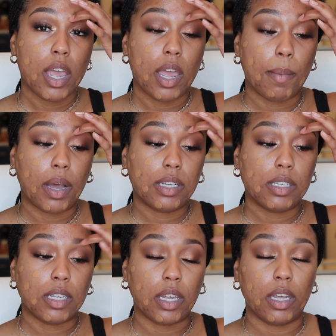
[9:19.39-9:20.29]
and my
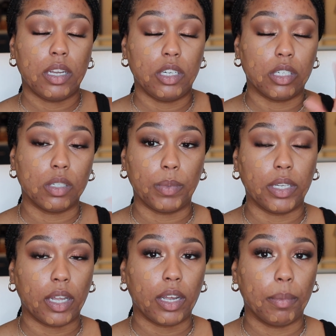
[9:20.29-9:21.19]
skin just
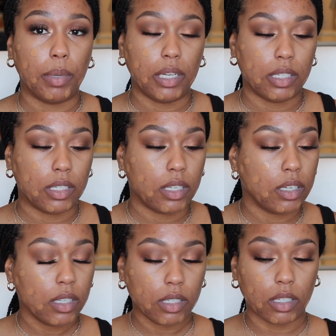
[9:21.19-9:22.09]
went like ballistic.